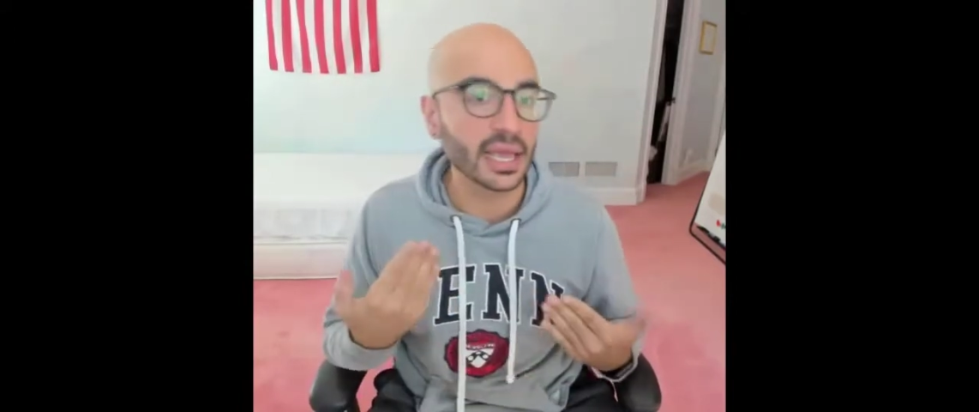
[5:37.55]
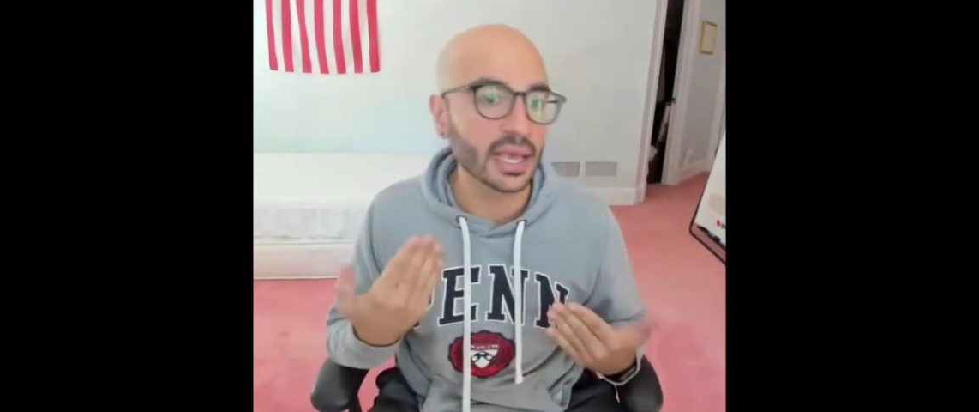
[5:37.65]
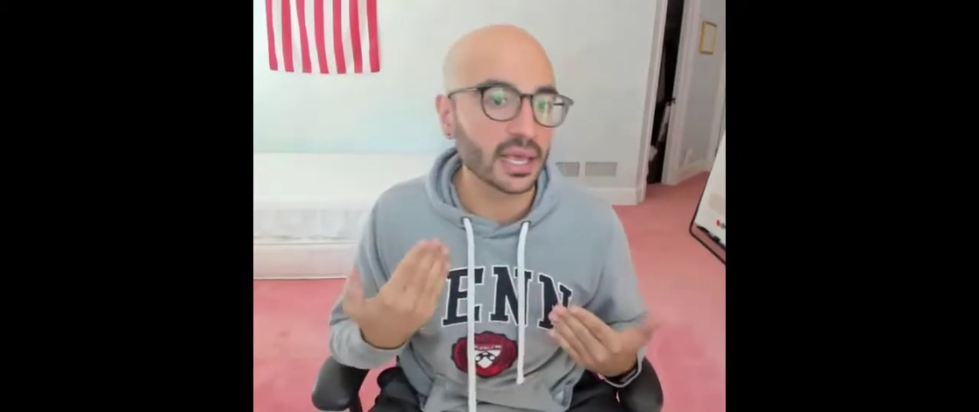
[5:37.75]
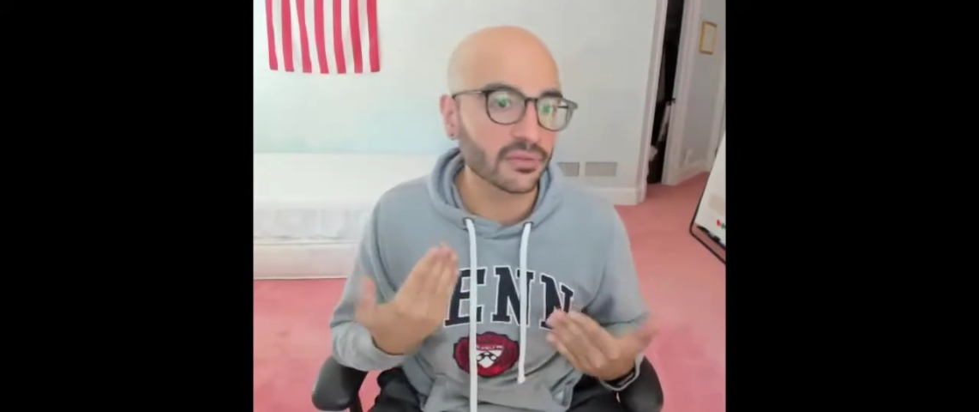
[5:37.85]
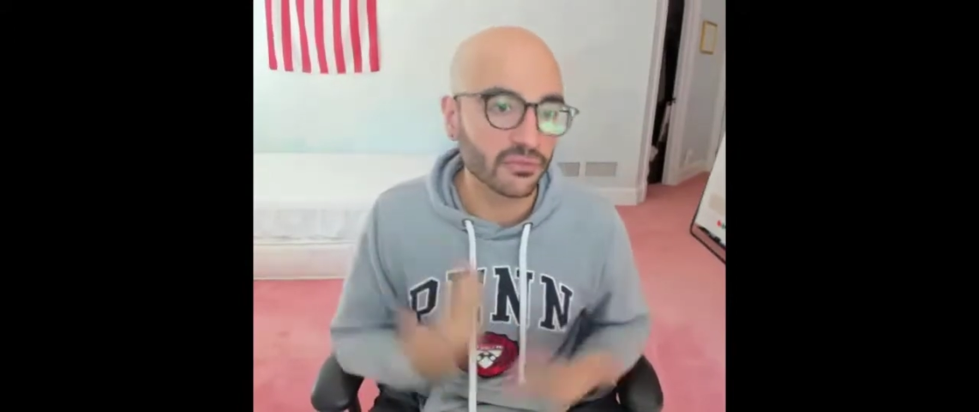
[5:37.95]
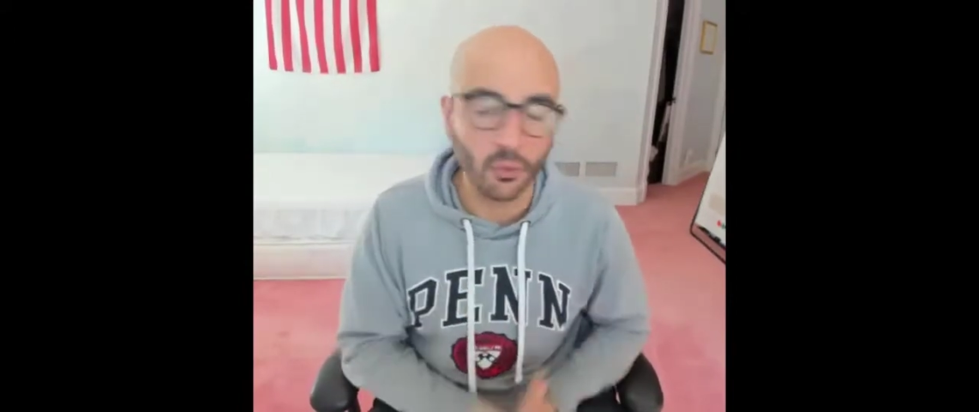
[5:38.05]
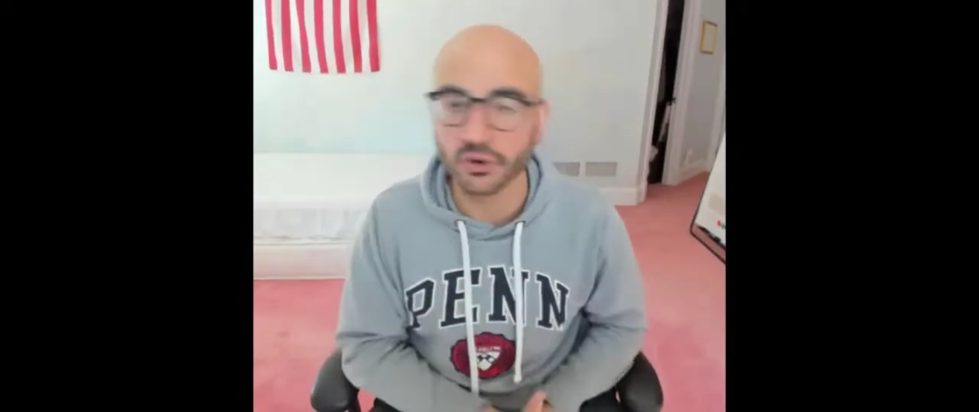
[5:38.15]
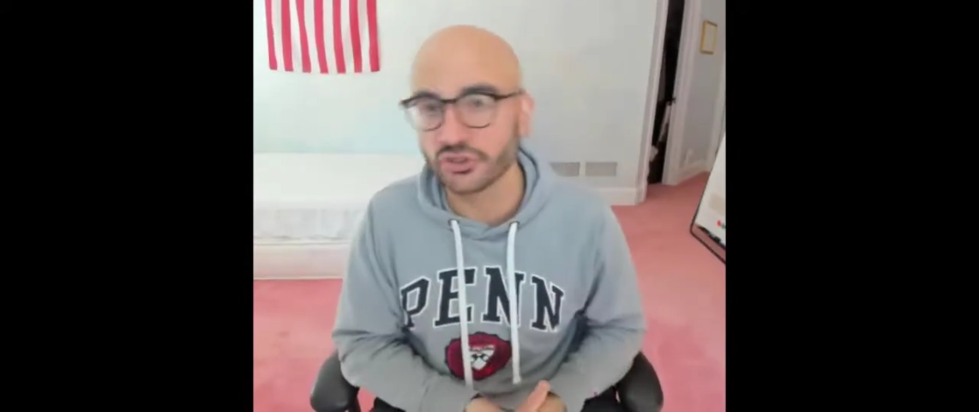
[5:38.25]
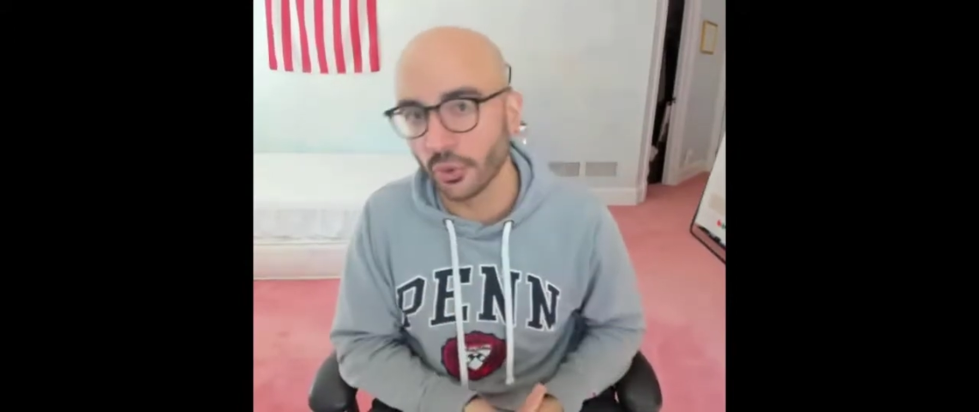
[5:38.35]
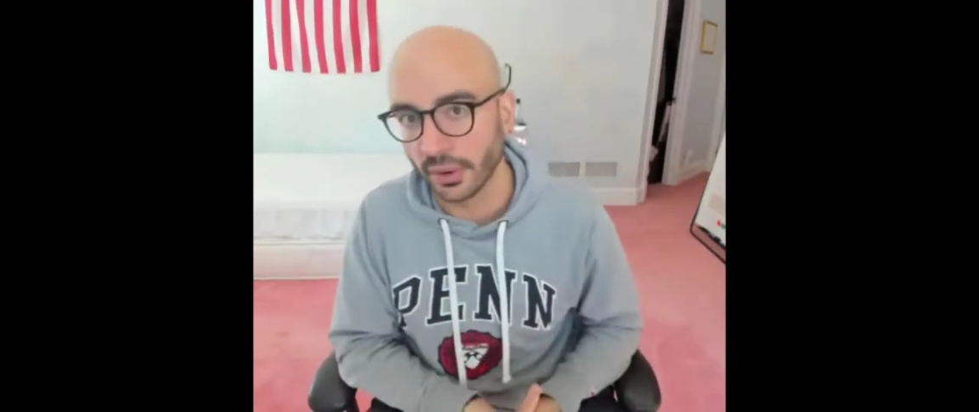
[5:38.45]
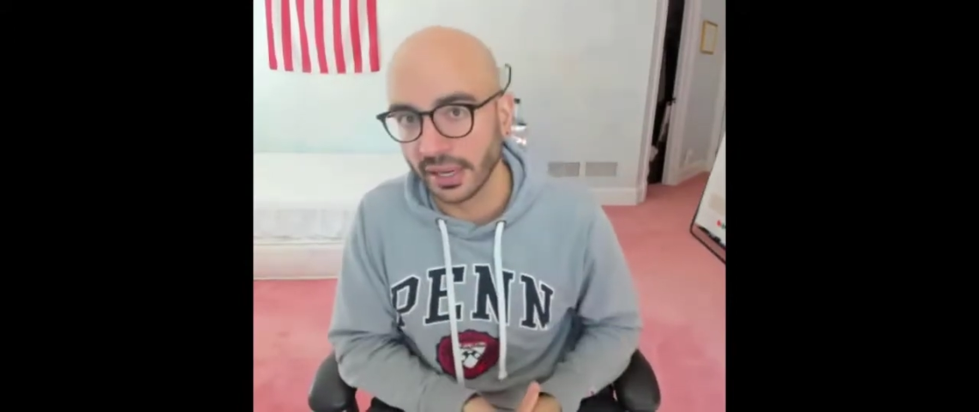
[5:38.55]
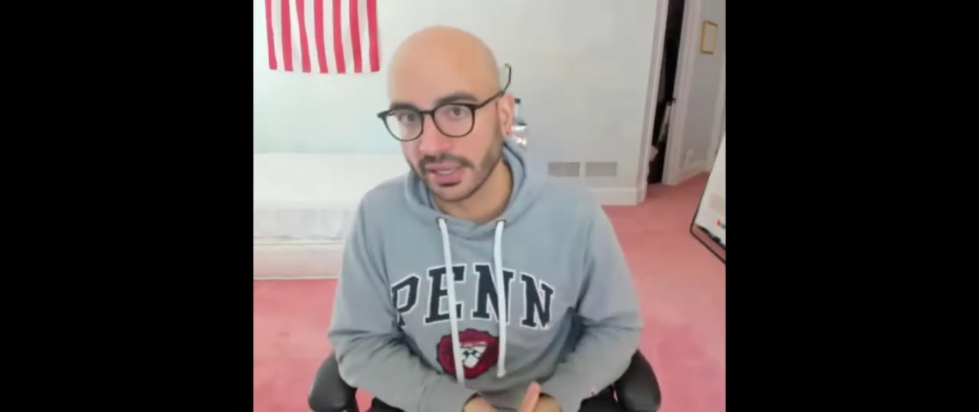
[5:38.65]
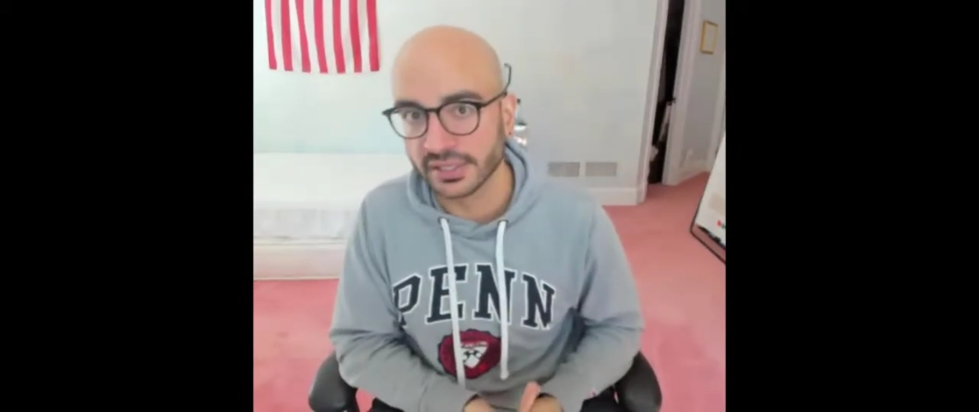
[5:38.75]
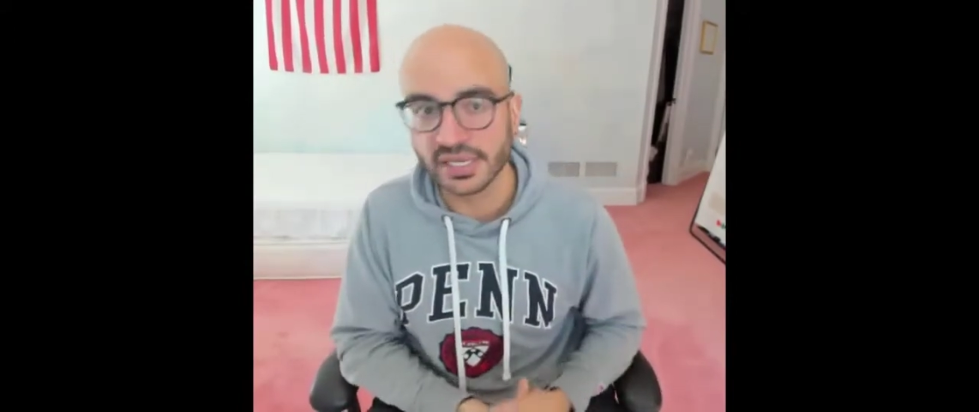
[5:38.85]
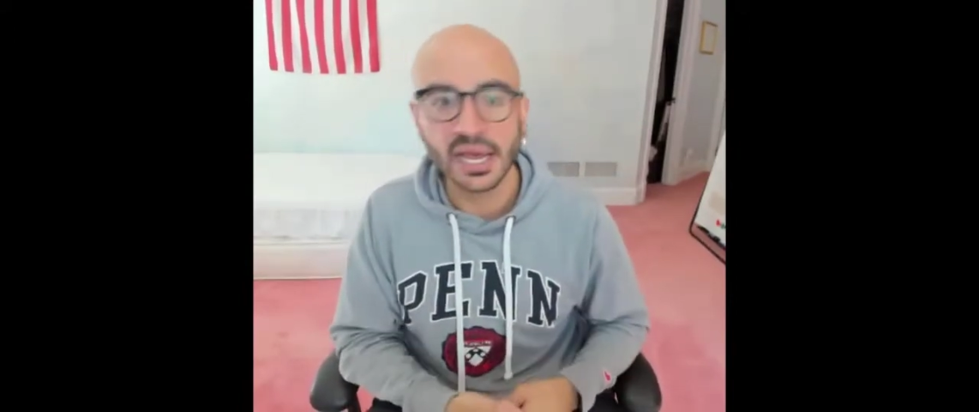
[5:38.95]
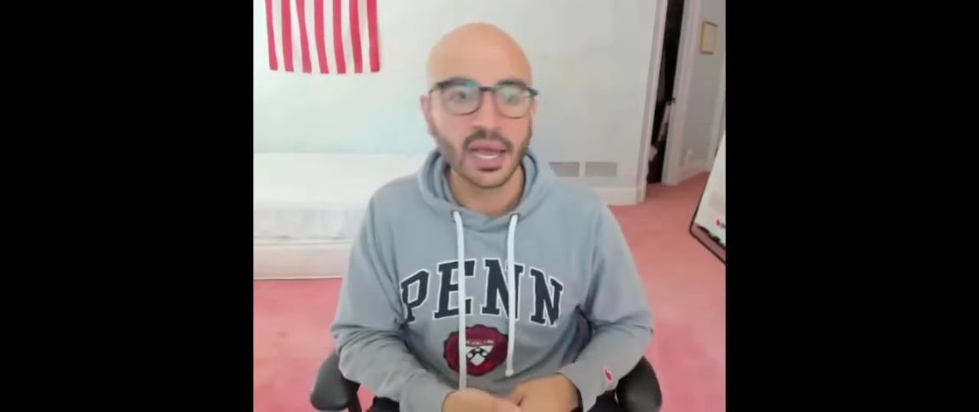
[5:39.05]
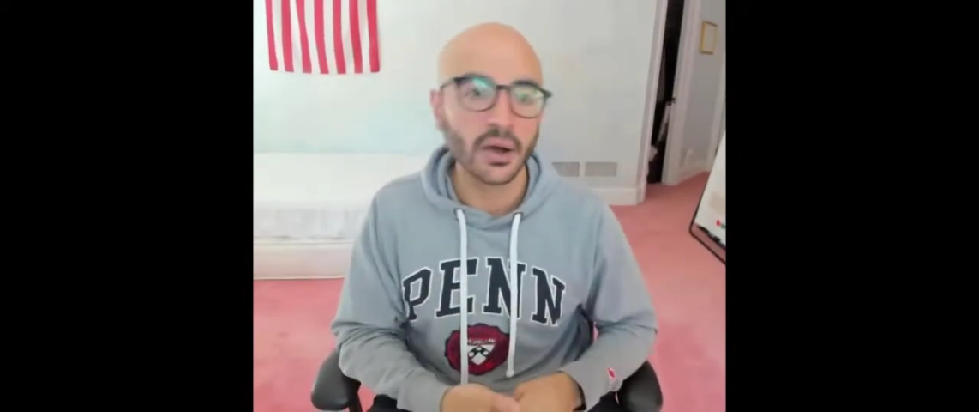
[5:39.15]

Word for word: It for sure is.